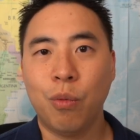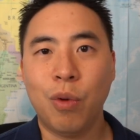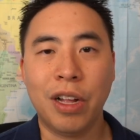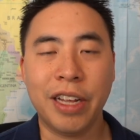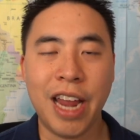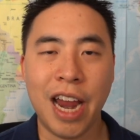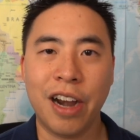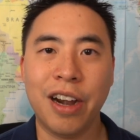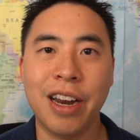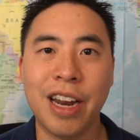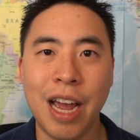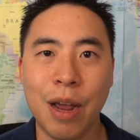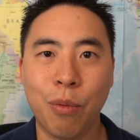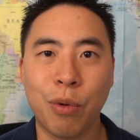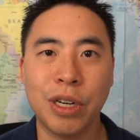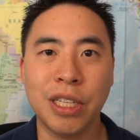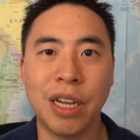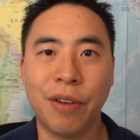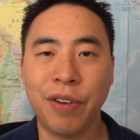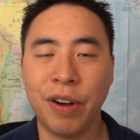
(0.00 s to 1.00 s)
While Karen and I
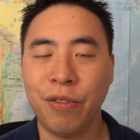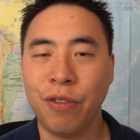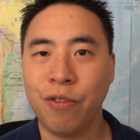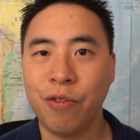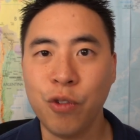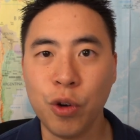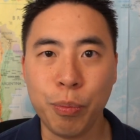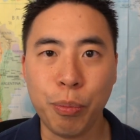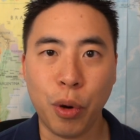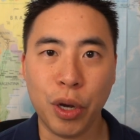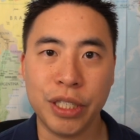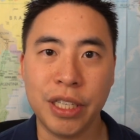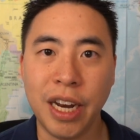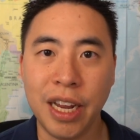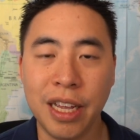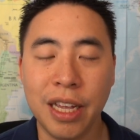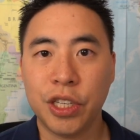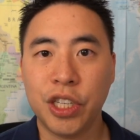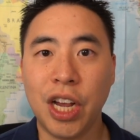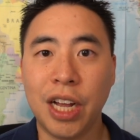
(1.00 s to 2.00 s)
were suffering from food poisoning,